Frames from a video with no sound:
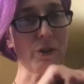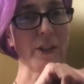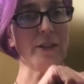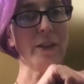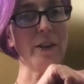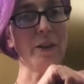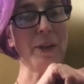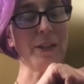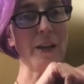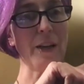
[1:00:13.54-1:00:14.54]
translator?
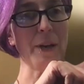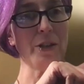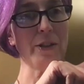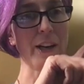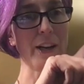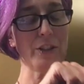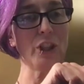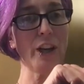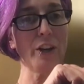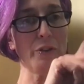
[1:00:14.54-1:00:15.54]
Because I imagine that as a
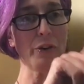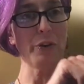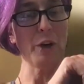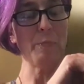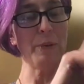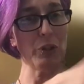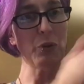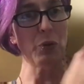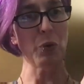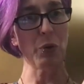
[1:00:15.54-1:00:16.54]
child growing up in
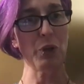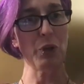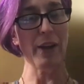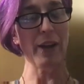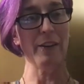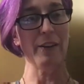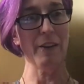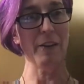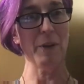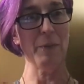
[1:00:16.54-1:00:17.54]
school, you had
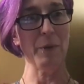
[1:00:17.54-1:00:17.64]
a,